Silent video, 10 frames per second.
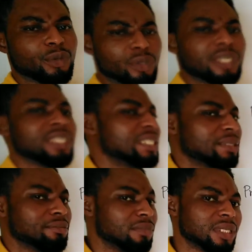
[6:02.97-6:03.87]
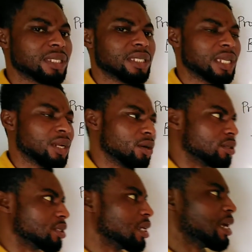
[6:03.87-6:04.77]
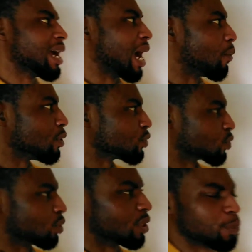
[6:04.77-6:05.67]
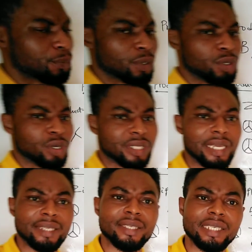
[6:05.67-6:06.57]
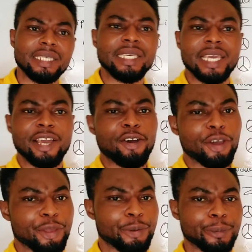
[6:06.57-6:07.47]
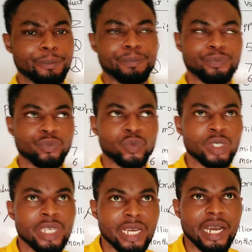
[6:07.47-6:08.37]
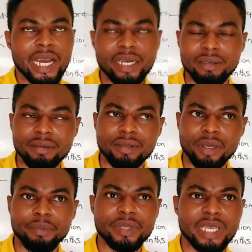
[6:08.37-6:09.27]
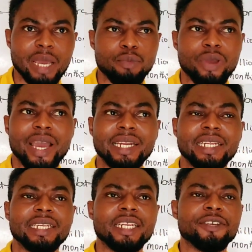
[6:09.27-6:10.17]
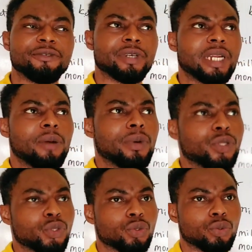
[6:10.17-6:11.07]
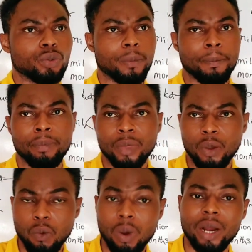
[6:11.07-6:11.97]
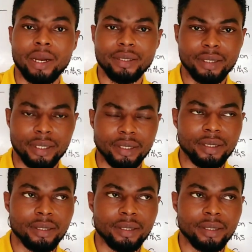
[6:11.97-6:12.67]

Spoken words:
you, he's missing a lot. I once saw the product, a skincare oil, and sometime we had a delivery that went to Kwara State.